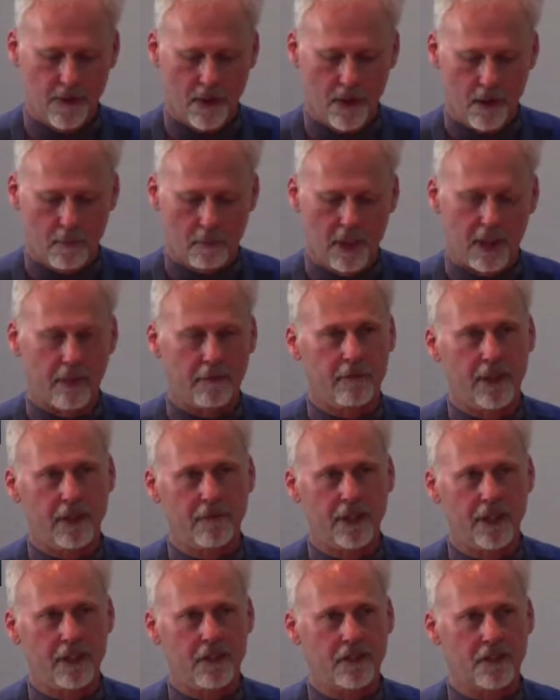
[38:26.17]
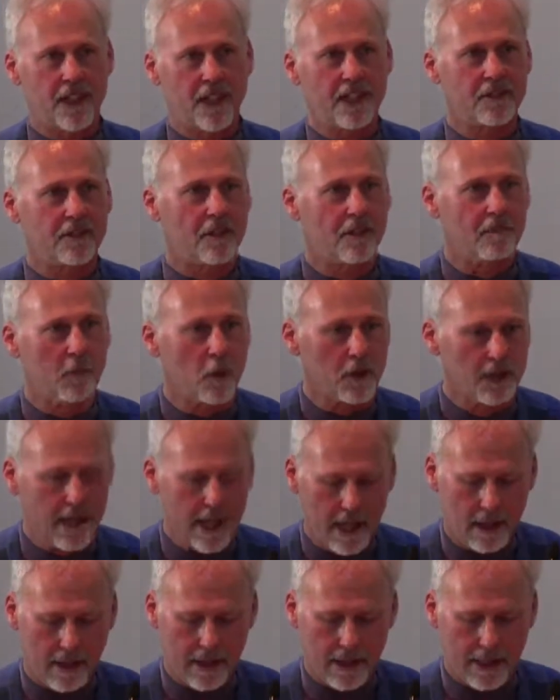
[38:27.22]
But a vivid sense of
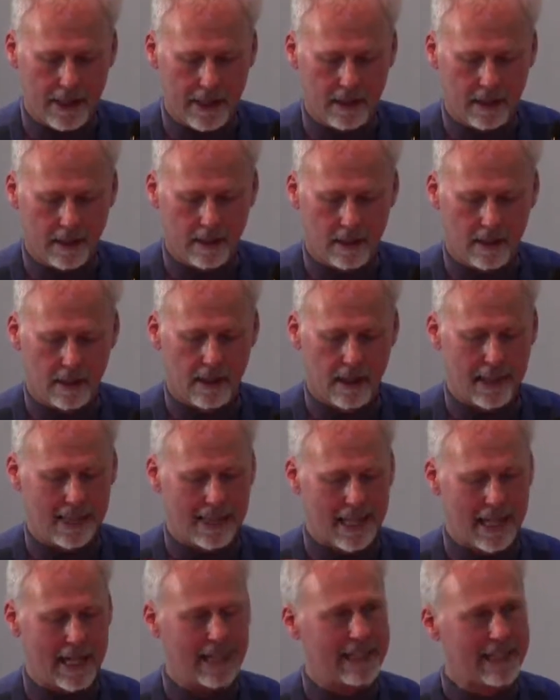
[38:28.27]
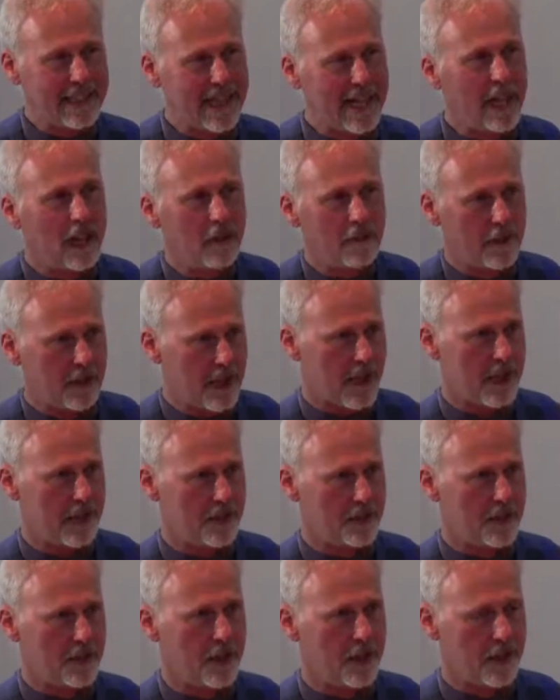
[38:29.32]
mortality can
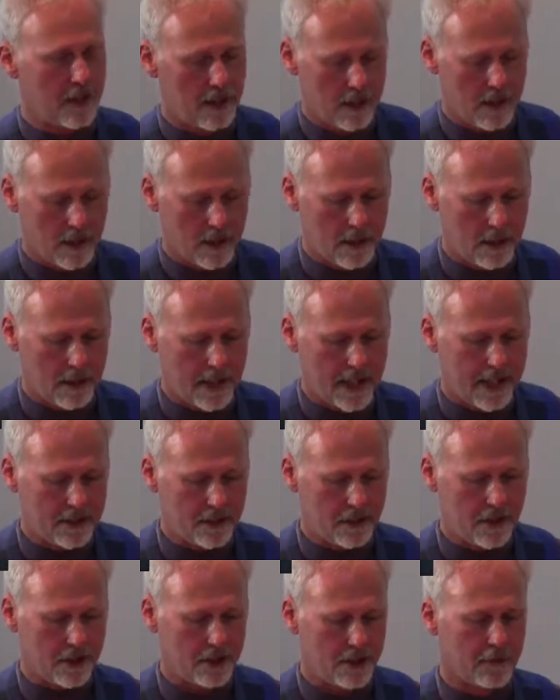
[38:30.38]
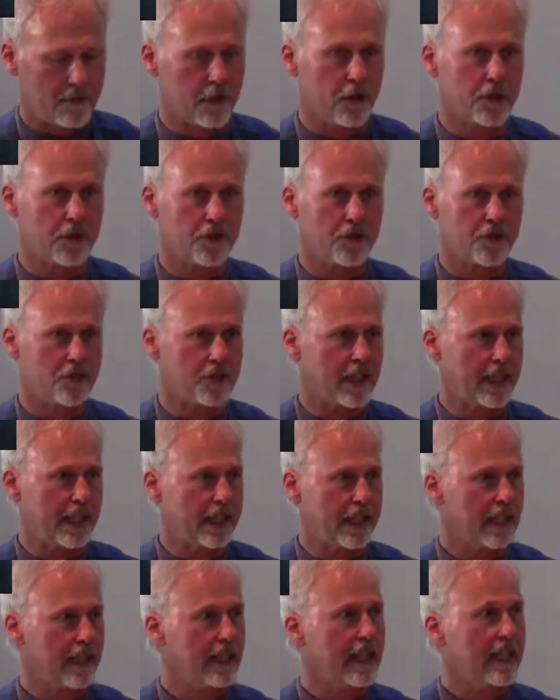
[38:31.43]
galvanize that sense of urgency.
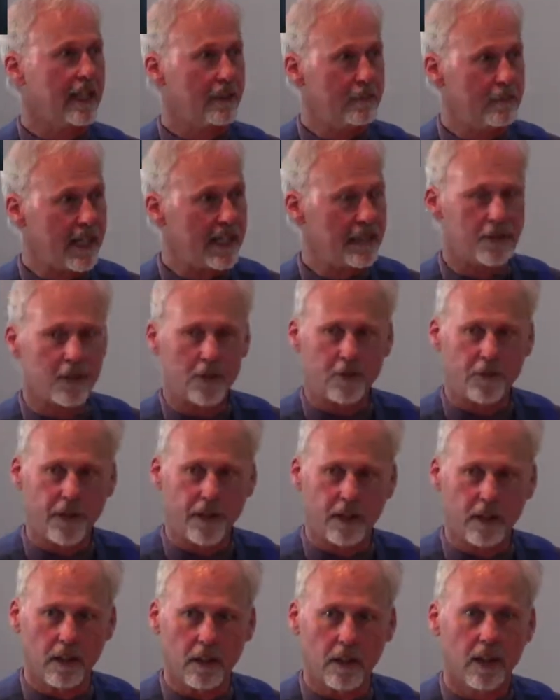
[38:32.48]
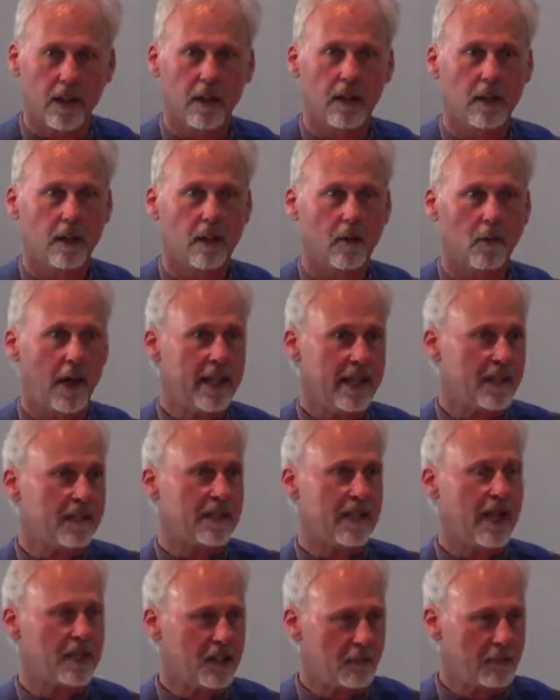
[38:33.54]
It makes us feel, why, it's
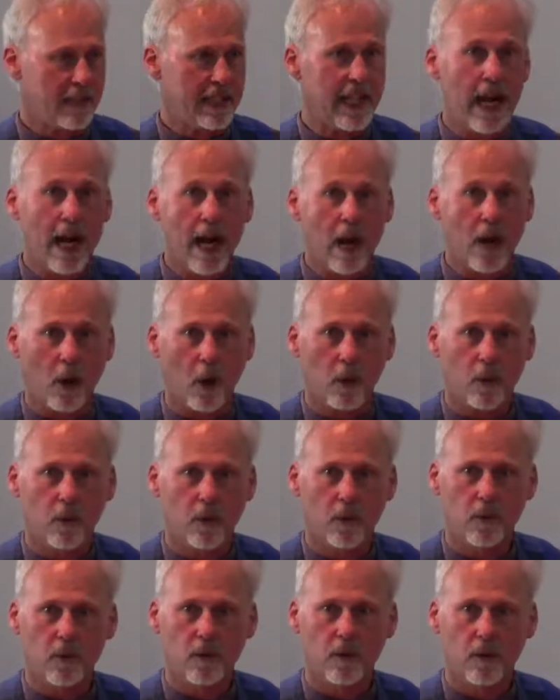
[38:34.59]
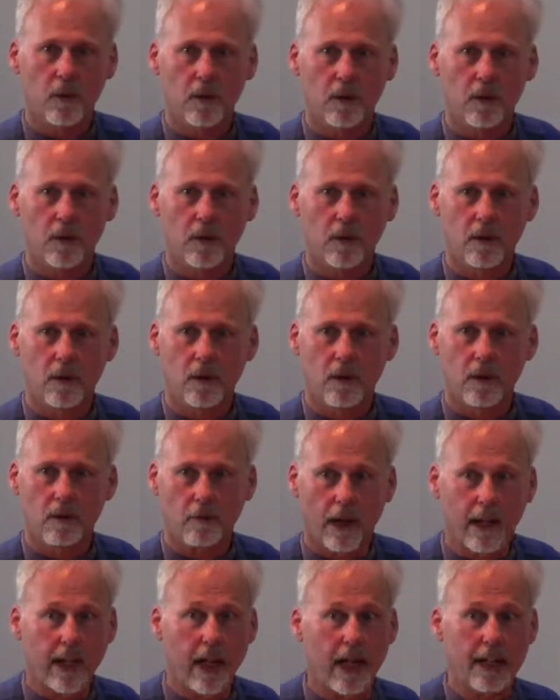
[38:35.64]
got to be now,
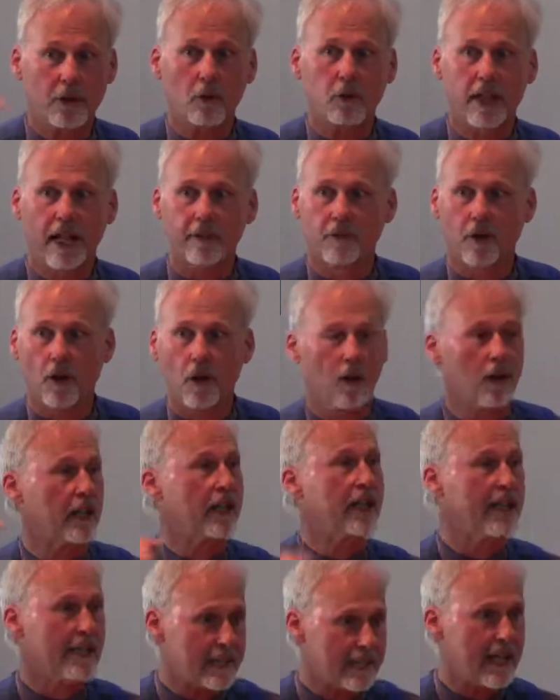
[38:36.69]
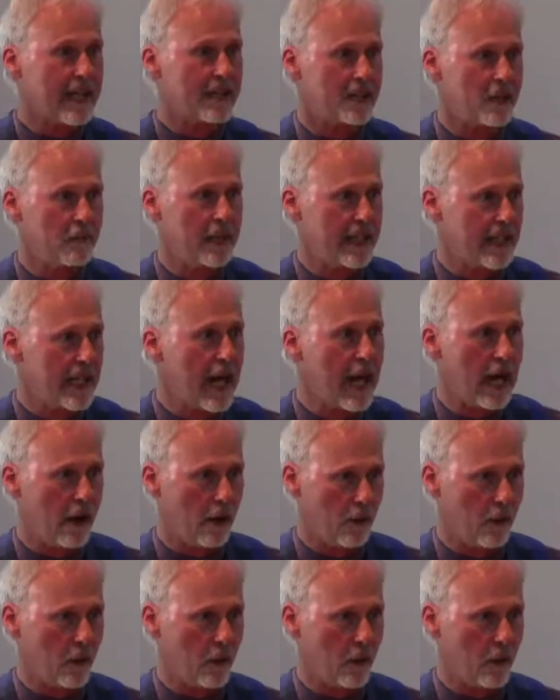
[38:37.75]
right? I don't have long, it's got to be now.